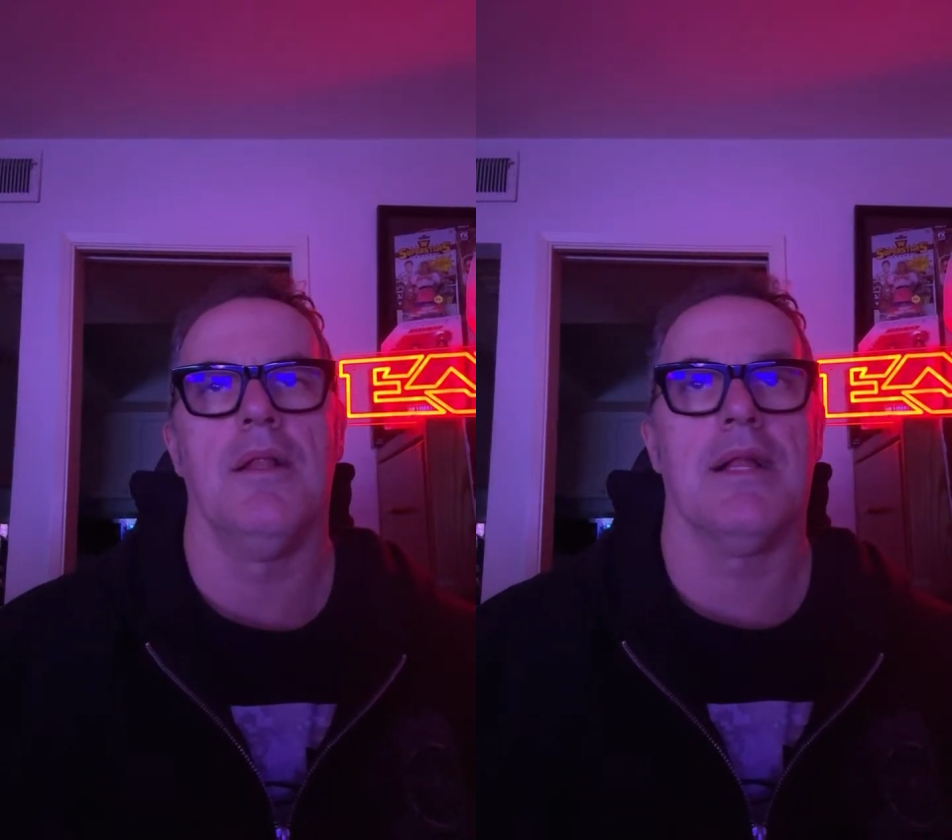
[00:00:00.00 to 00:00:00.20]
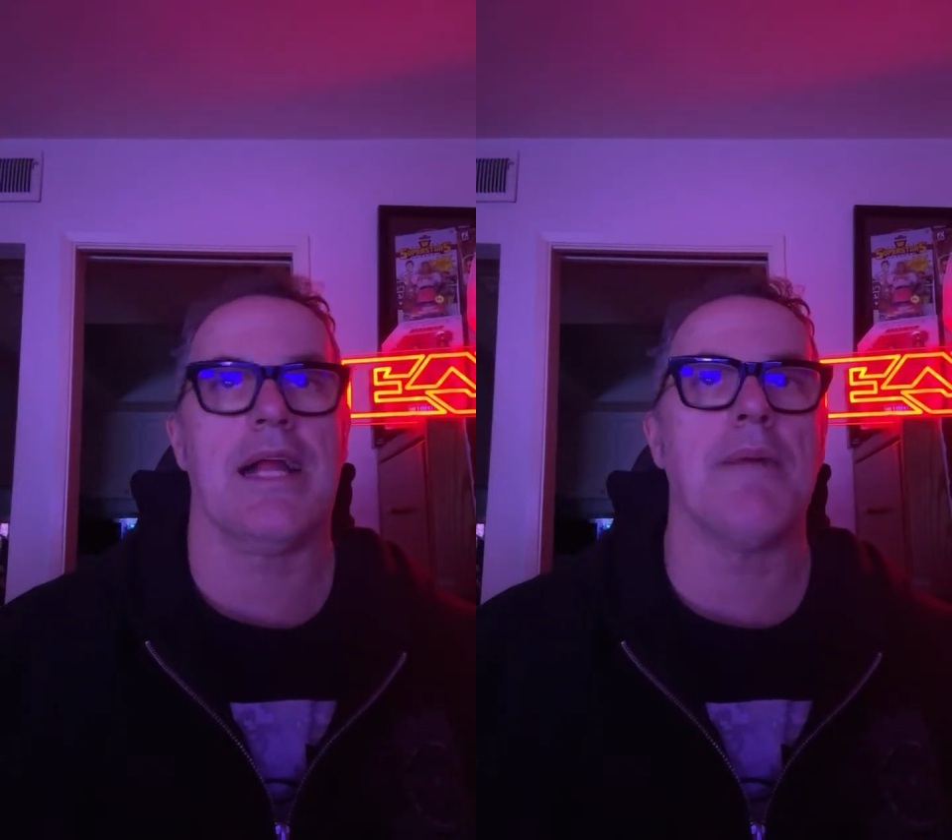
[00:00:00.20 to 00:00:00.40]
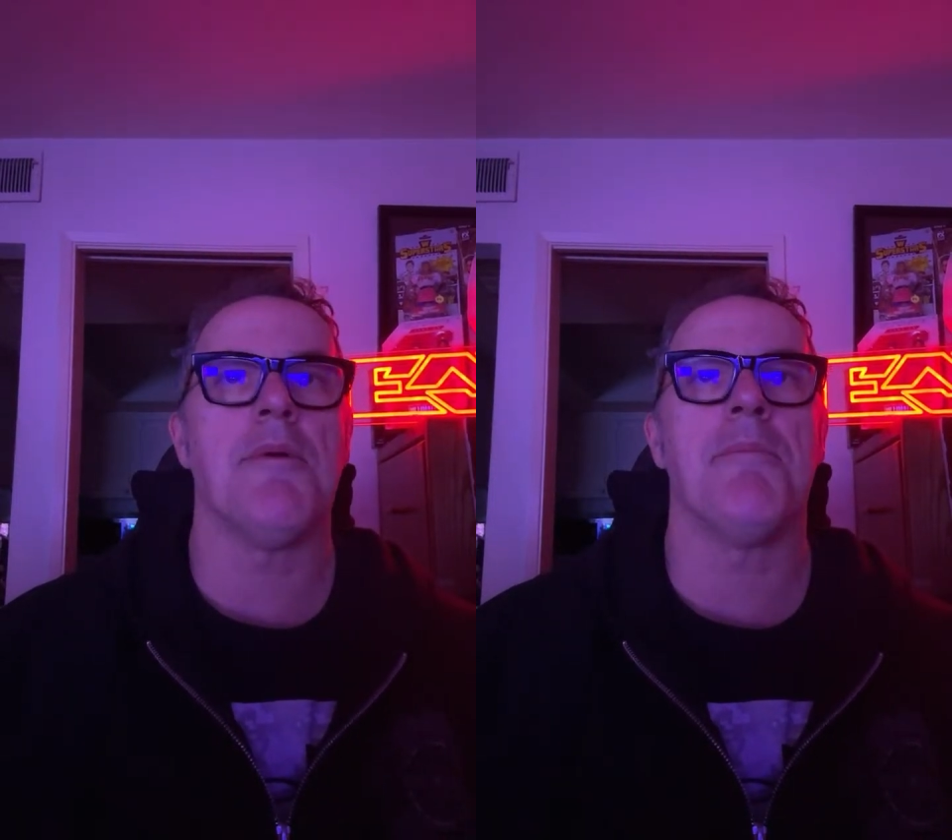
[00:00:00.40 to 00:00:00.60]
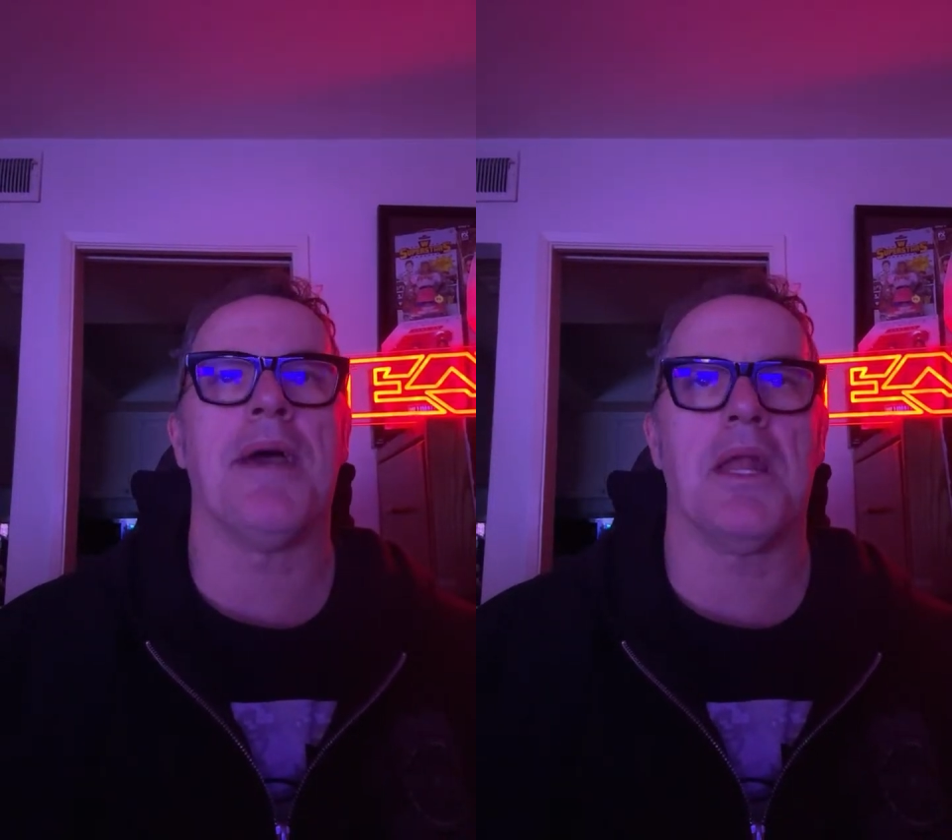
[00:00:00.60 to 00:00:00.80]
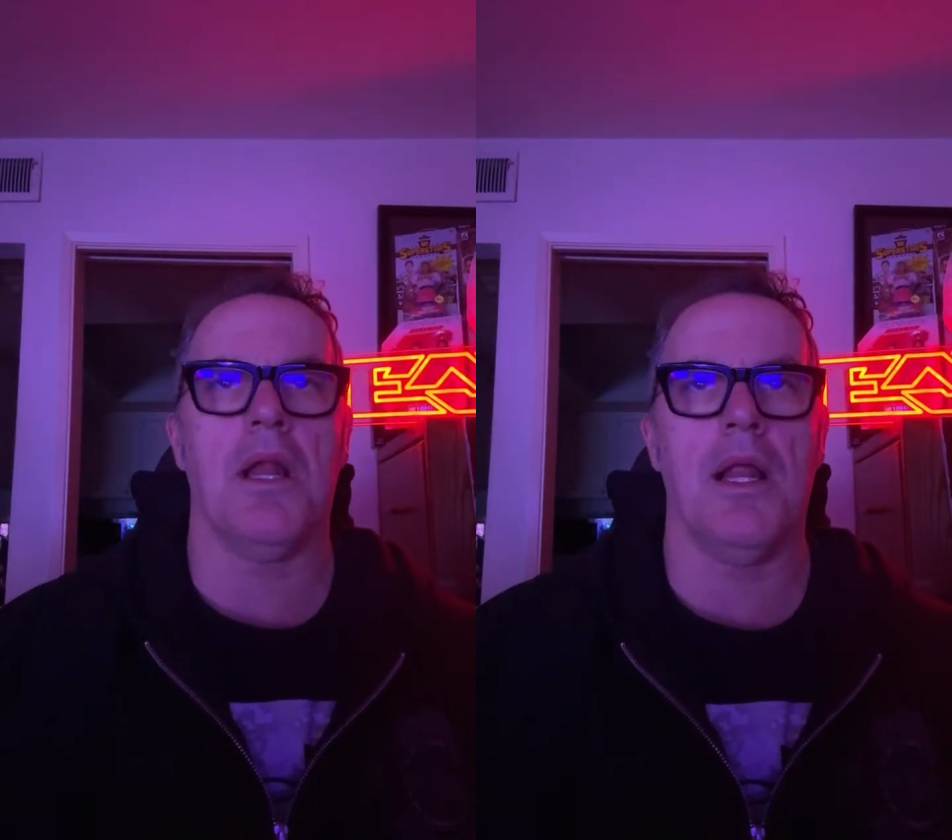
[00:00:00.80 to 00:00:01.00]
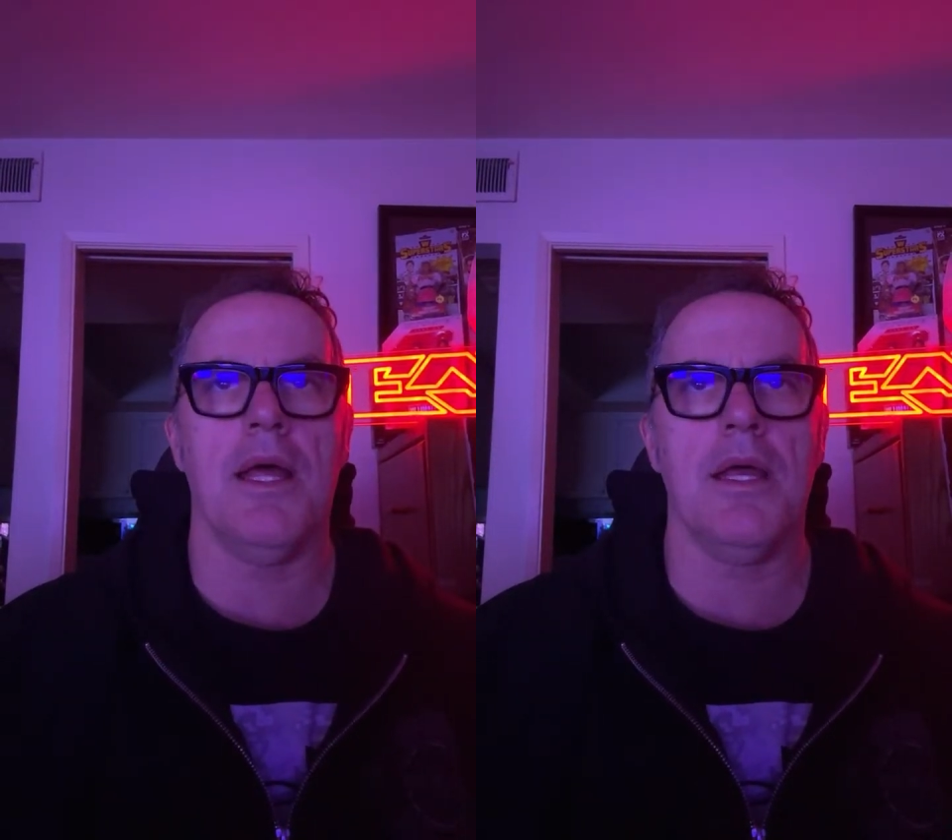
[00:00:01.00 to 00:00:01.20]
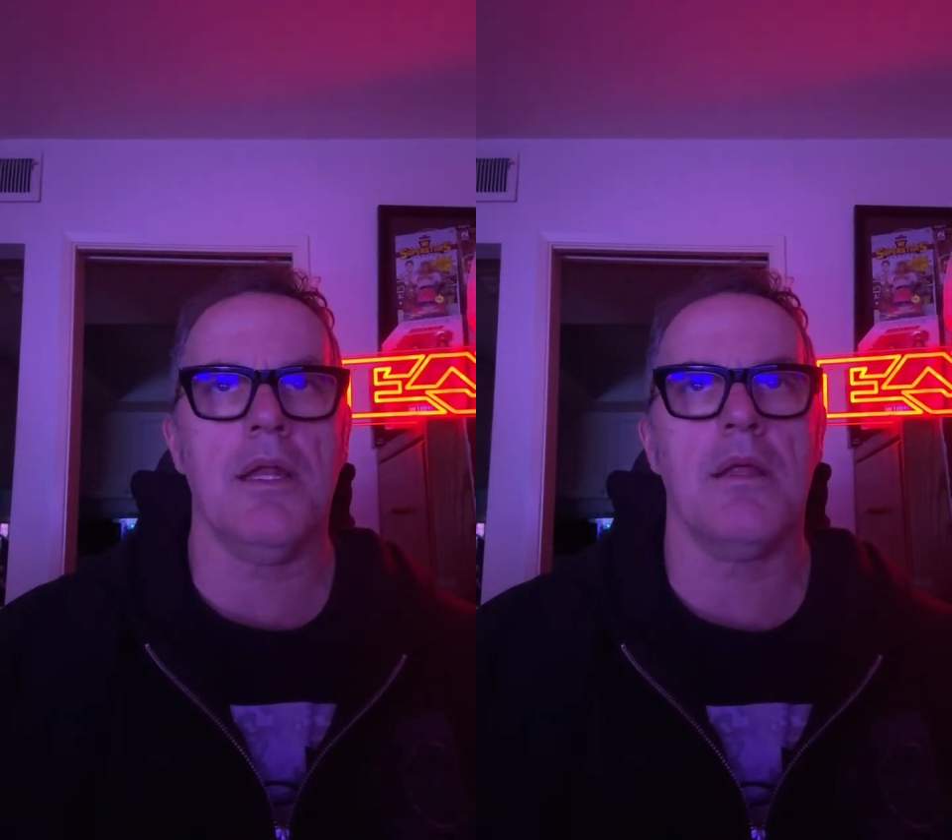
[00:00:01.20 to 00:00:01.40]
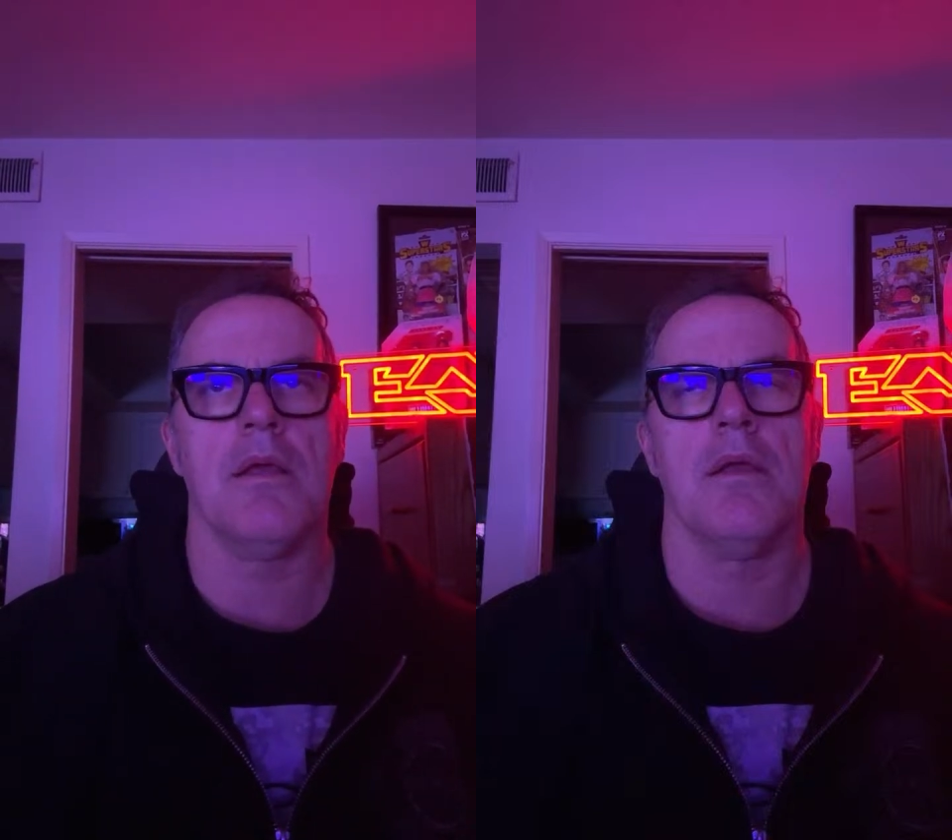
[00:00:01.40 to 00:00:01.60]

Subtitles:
Like I'm a metalhead,